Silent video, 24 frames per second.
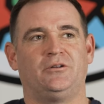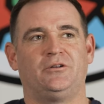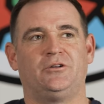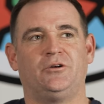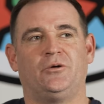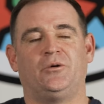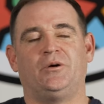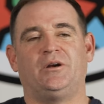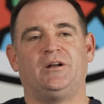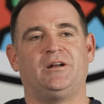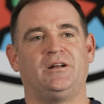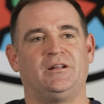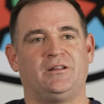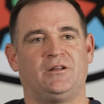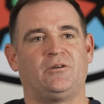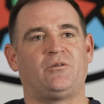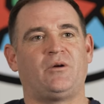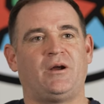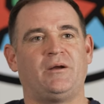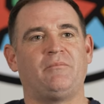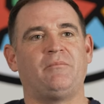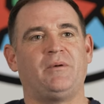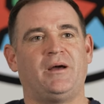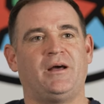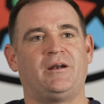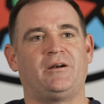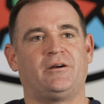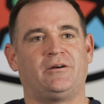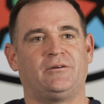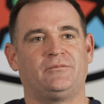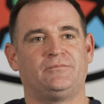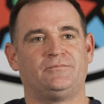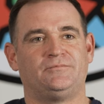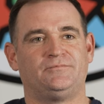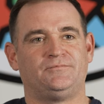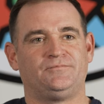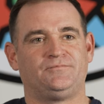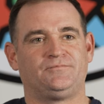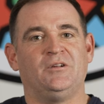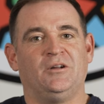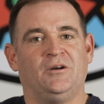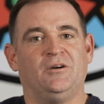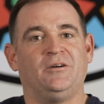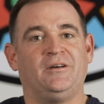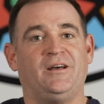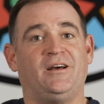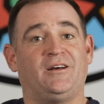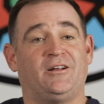doing it in the right manner
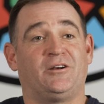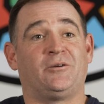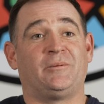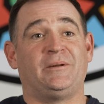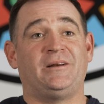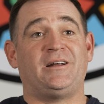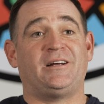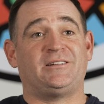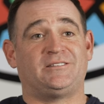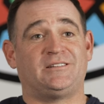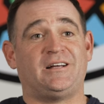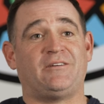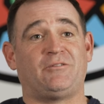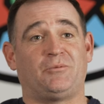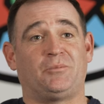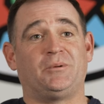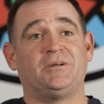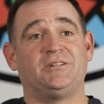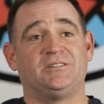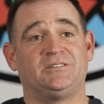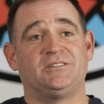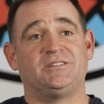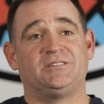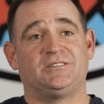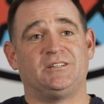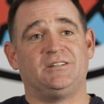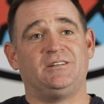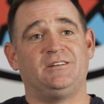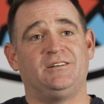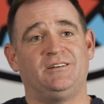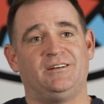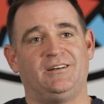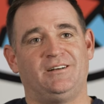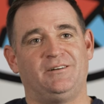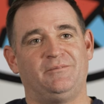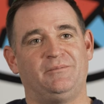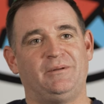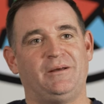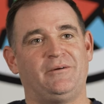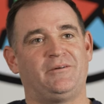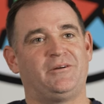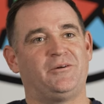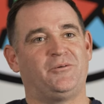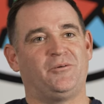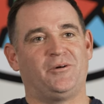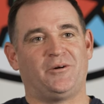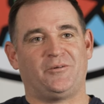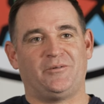yeah, it'll be nice to have a preseason and be able
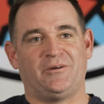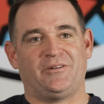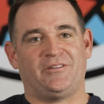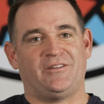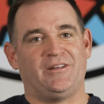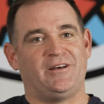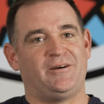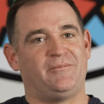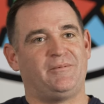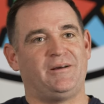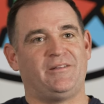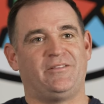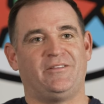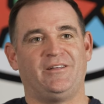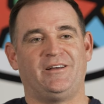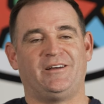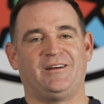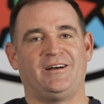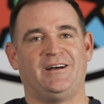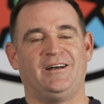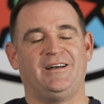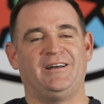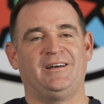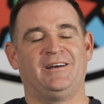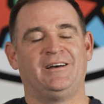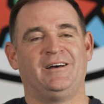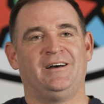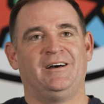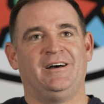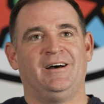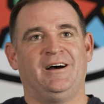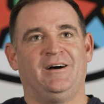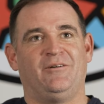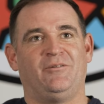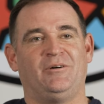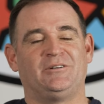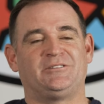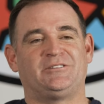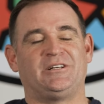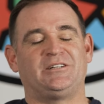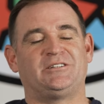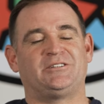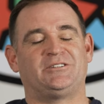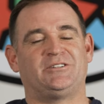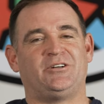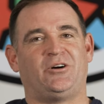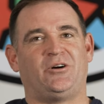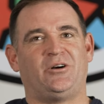to work with them. I think I, once I
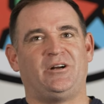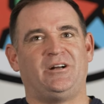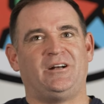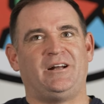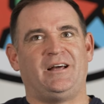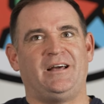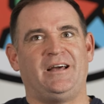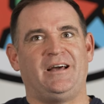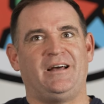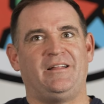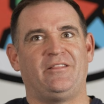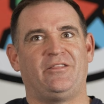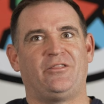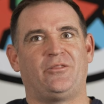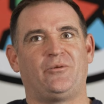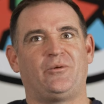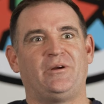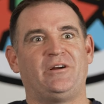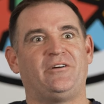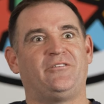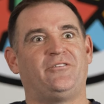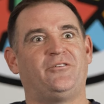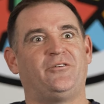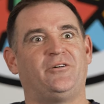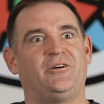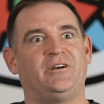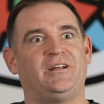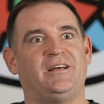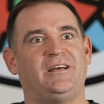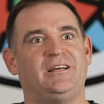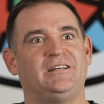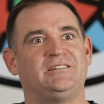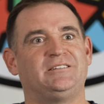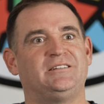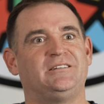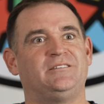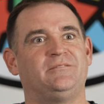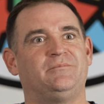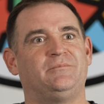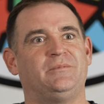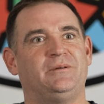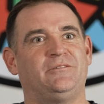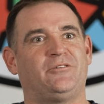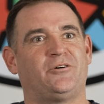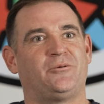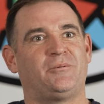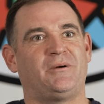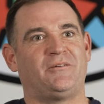started, I had three or four days and
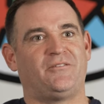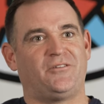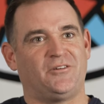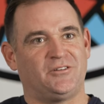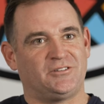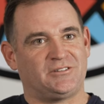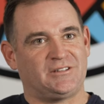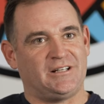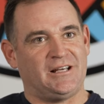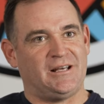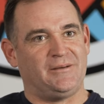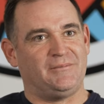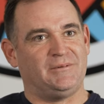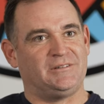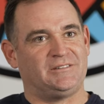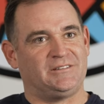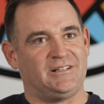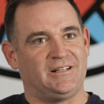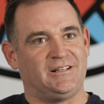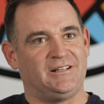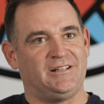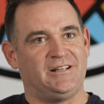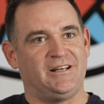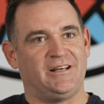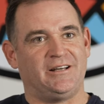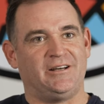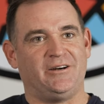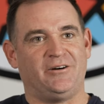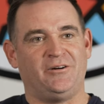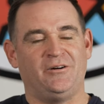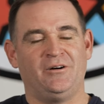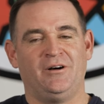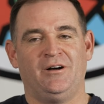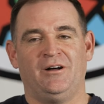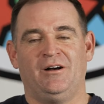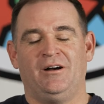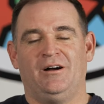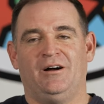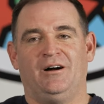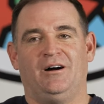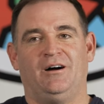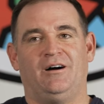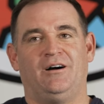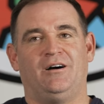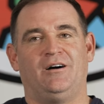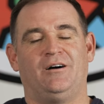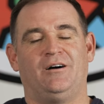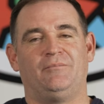before my first game in San Diego.
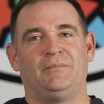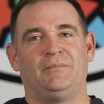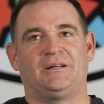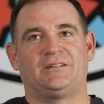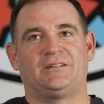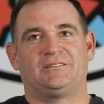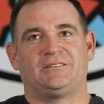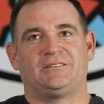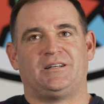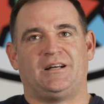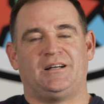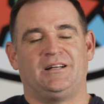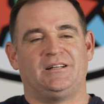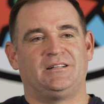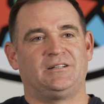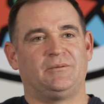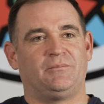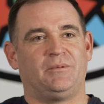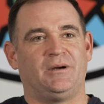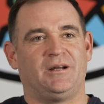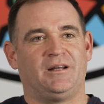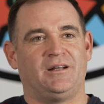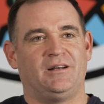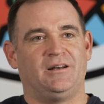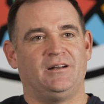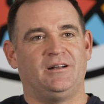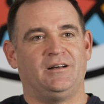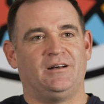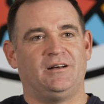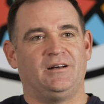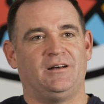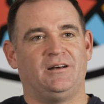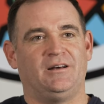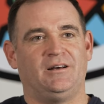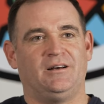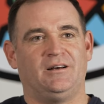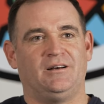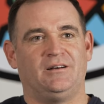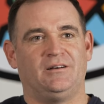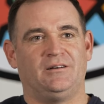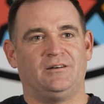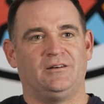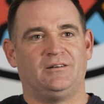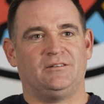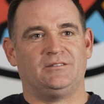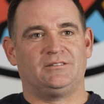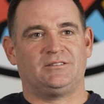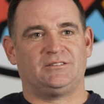I'm um, excited to bring in a,
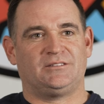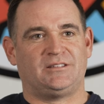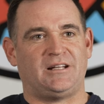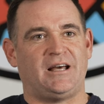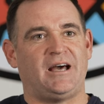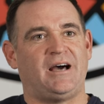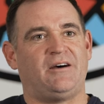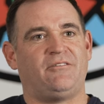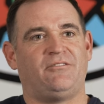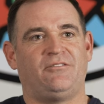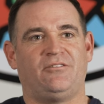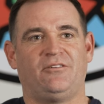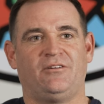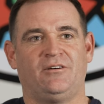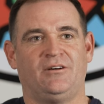a, staff